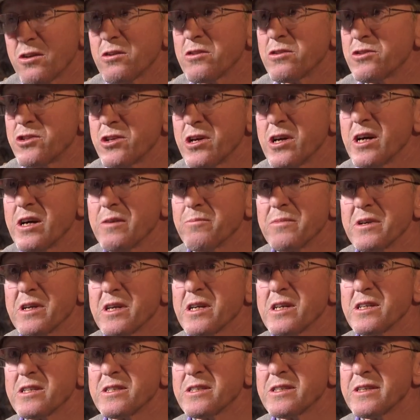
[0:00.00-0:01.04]
a good job,
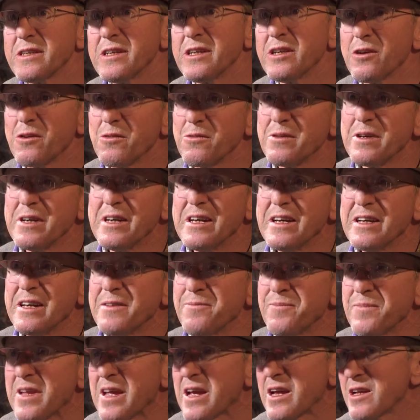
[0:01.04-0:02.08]
because,
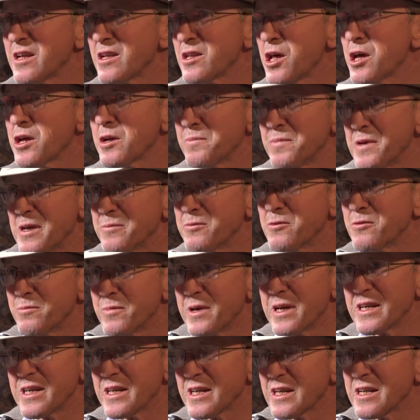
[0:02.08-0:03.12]
a lot of people
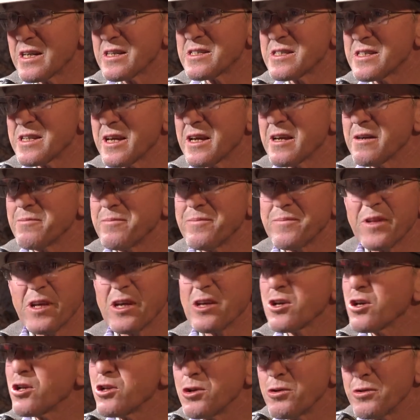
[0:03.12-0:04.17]
might cuss Sam,
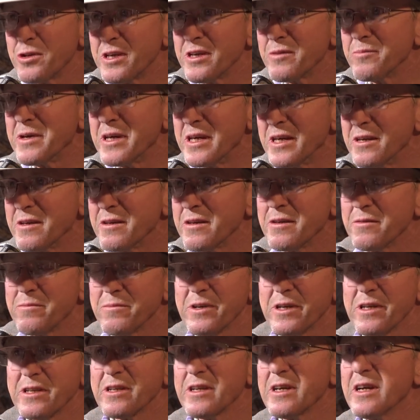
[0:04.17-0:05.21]
including me,
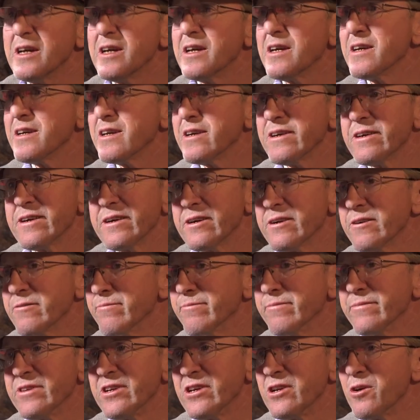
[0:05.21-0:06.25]
but,
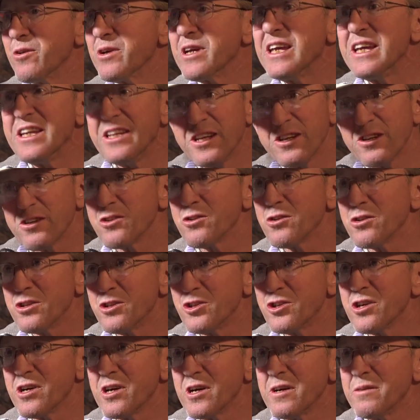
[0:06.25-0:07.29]
he did a
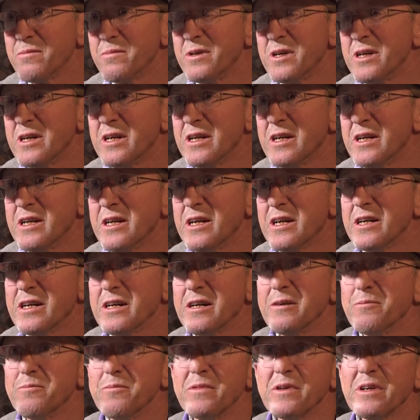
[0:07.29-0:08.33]
good job.
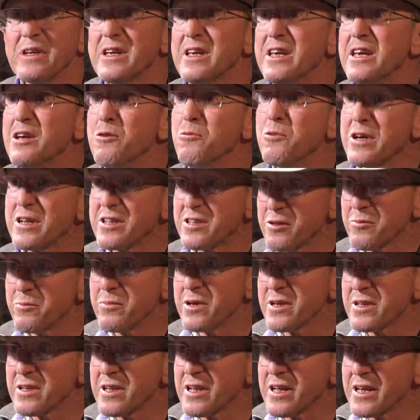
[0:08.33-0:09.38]
He went to
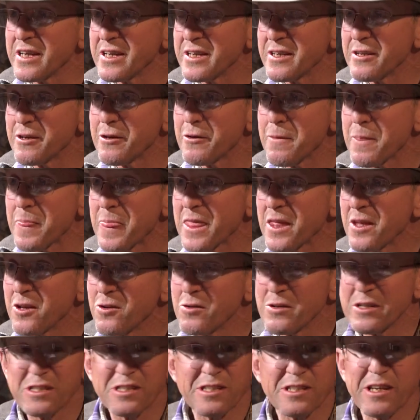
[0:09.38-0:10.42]
Bud Light,
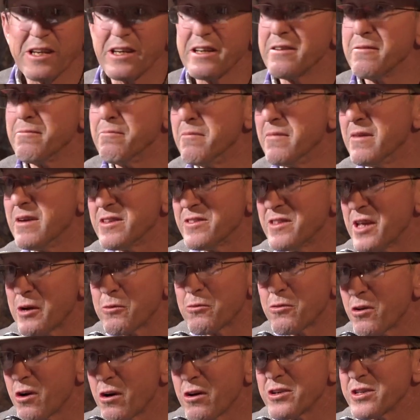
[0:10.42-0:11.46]
and said
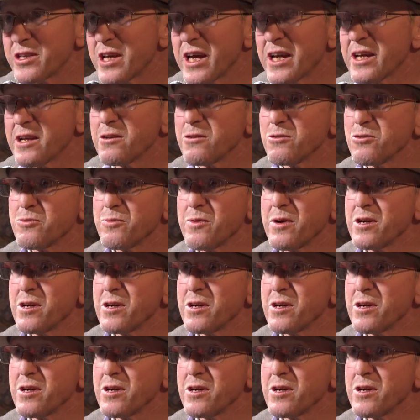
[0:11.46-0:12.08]
they were our title